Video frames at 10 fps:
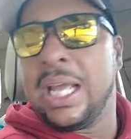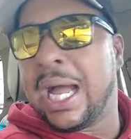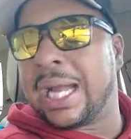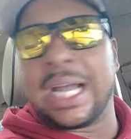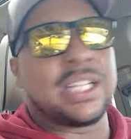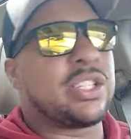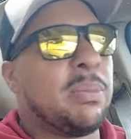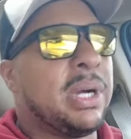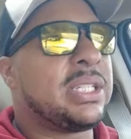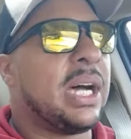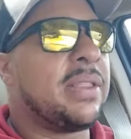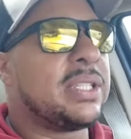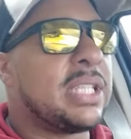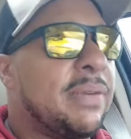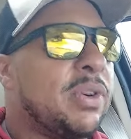I got so much other
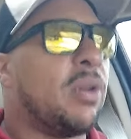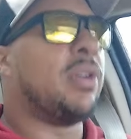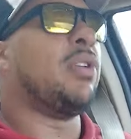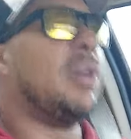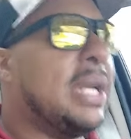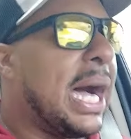stuff going on.